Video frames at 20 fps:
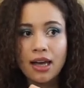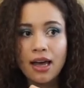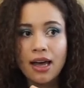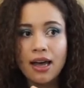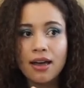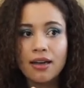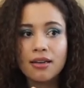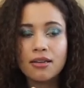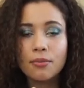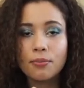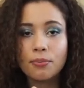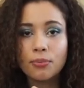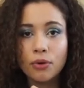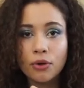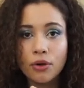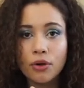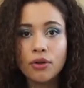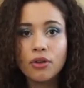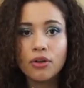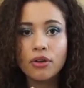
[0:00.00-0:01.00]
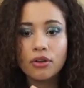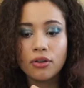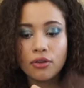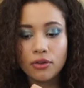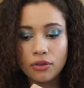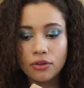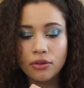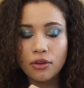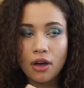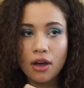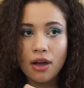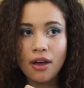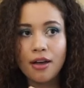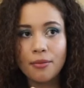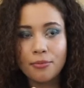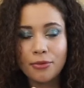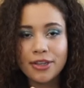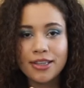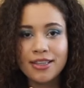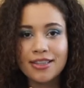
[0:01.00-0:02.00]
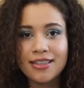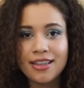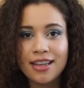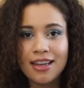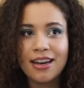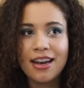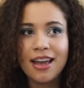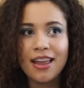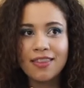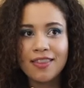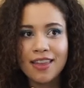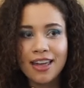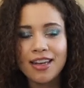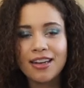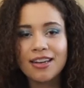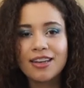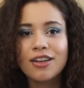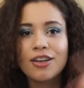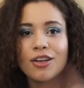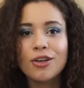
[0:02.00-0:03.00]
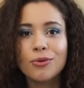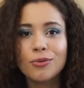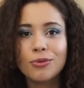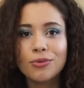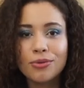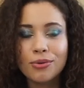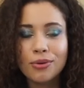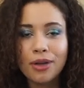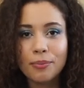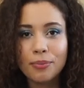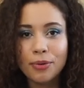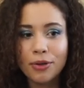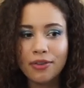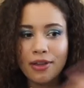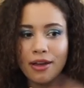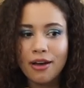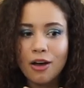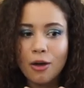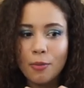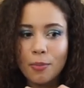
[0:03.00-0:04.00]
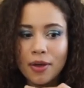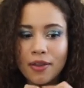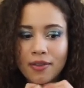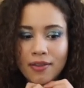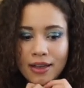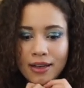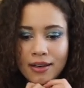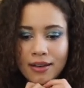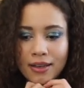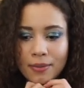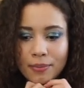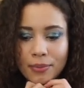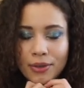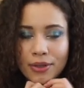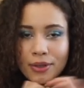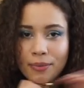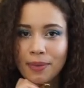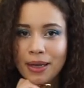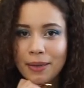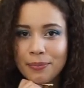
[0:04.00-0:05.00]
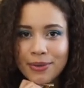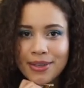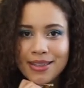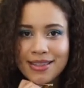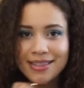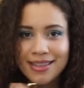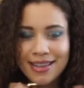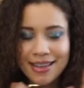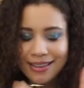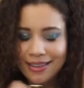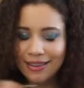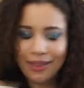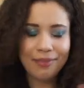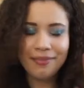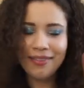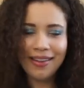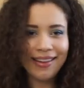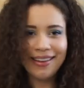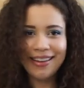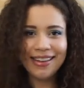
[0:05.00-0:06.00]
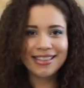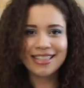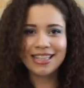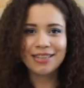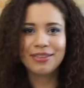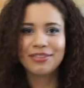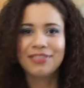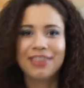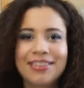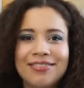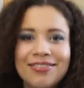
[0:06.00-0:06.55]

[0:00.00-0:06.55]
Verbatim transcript: and put the prints in, and then, or like put that up and then like put the big prints in, and it's gonna be fun.